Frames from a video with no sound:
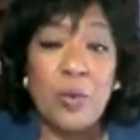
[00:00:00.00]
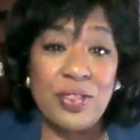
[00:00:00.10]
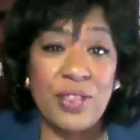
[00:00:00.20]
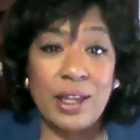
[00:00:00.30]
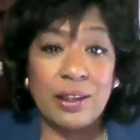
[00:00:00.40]

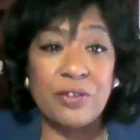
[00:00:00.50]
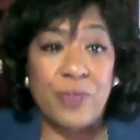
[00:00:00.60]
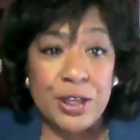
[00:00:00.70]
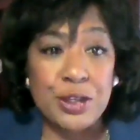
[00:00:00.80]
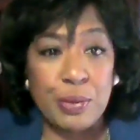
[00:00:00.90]
thing that
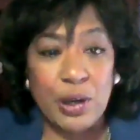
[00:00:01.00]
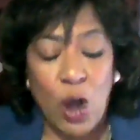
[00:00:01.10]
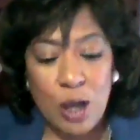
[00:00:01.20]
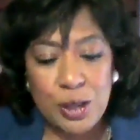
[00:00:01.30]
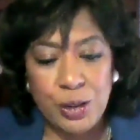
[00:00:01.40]
Facebook
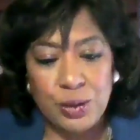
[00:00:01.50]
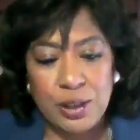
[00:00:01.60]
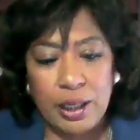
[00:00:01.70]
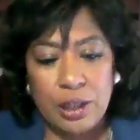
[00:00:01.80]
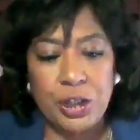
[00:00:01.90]
also
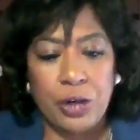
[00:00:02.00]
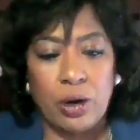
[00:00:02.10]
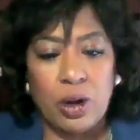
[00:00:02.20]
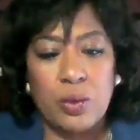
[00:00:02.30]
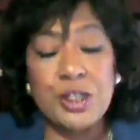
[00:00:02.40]
did,
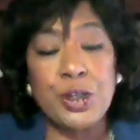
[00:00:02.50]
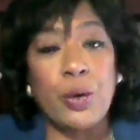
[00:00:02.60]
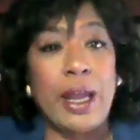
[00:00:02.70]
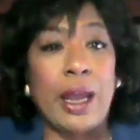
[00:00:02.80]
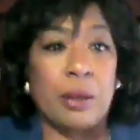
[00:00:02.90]
Cheryl, was
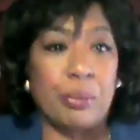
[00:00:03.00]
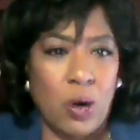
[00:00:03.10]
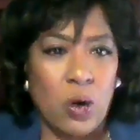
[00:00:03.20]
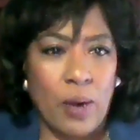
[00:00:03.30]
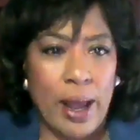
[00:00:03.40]
created
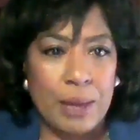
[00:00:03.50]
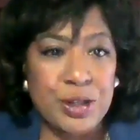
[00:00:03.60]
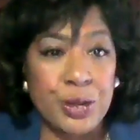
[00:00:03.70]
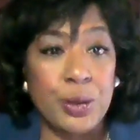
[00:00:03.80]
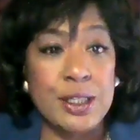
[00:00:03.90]
programs
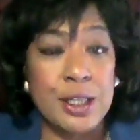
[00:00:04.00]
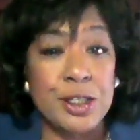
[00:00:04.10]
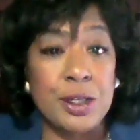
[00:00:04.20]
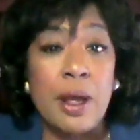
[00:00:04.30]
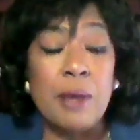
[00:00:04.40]
to assist
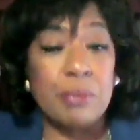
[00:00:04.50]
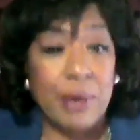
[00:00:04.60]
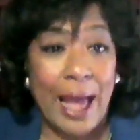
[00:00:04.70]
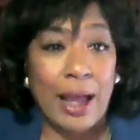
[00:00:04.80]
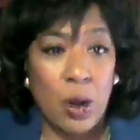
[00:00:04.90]

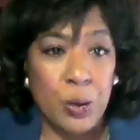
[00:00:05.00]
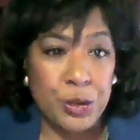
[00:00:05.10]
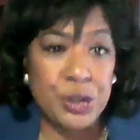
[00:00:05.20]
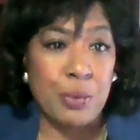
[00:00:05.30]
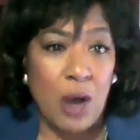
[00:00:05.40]
Black-owned
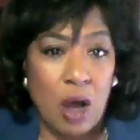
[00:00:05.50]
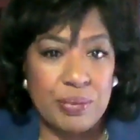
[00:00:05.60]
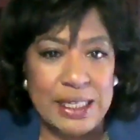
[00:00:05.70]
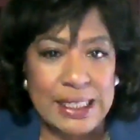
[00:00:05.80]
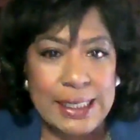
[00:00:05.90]
small
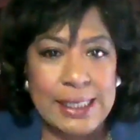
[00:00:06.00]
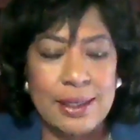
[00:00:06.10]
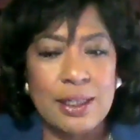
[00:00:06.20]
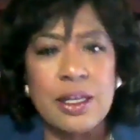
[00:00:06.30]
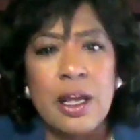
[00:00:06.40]

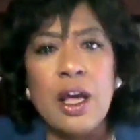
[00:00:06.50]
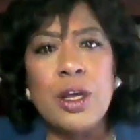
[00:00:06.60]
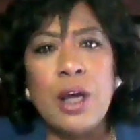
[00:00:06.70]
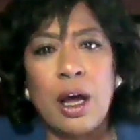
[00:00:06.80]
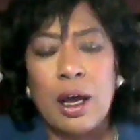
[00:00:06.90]
businesses.
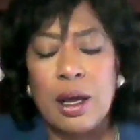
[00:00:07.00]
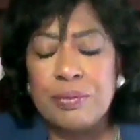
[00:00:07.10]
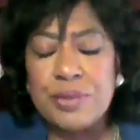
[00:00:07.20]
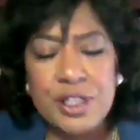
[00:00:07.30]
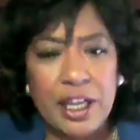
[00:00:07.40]

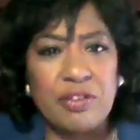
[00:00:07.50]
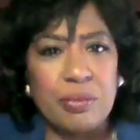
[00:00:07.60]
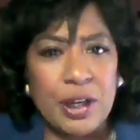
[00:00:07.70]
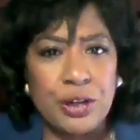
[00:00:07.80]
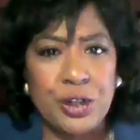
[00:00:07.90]
Steve
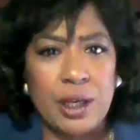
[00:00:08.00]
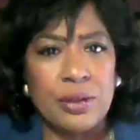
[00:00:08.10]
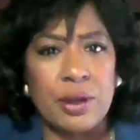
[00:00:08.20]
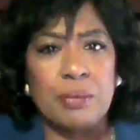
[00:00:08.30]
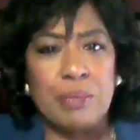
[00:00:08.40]
mentioned
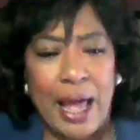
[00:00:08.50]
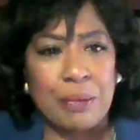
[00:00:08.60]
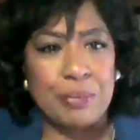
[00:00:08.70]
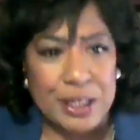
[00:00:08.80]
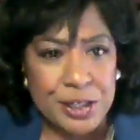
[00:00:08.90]
the Black
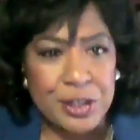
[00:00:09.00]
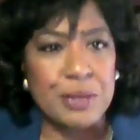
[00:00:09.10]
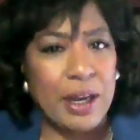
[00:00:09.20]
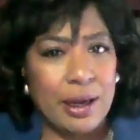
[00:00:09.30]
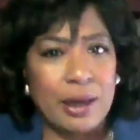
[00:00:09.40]
Business
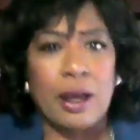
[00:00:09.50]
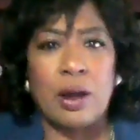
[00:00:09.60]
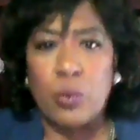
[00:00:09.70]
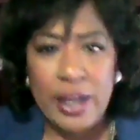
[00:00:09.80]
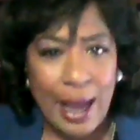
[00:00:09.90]
Minute.
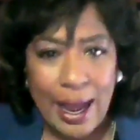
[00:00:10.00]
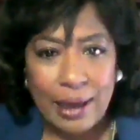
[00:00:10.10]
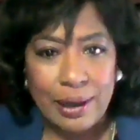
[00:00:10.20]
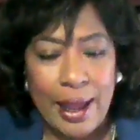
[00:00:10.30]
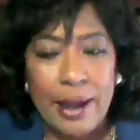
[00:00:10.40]
We
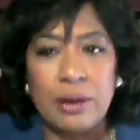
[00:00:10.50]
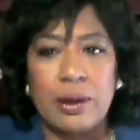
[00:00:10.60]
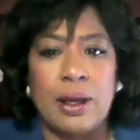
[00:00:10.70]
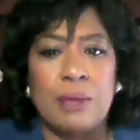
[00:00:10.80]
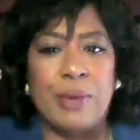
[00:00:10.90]
highlight
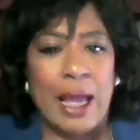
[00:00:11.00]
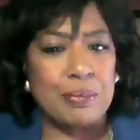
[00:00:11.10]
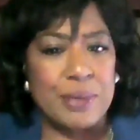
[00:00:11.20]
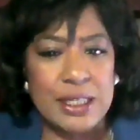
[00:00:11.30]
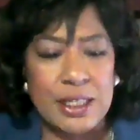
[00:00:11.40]
Black
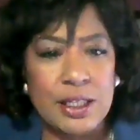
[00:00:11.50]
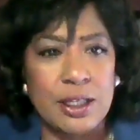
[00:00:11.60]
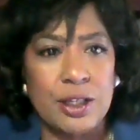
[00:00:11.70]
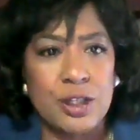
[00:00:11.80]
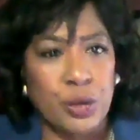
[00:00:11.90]

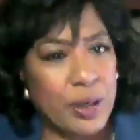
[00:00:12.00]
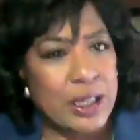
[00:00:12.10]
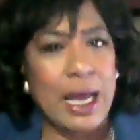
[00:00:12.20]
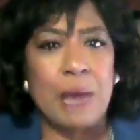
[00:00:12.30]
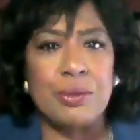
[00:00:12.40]
businesses 3
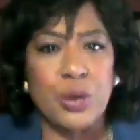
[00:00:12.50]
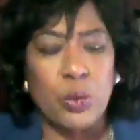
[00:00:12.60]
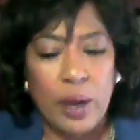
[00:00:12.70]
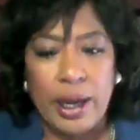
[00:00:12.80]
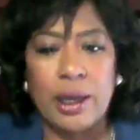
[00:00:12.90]
times a
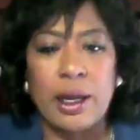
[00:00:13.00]
week.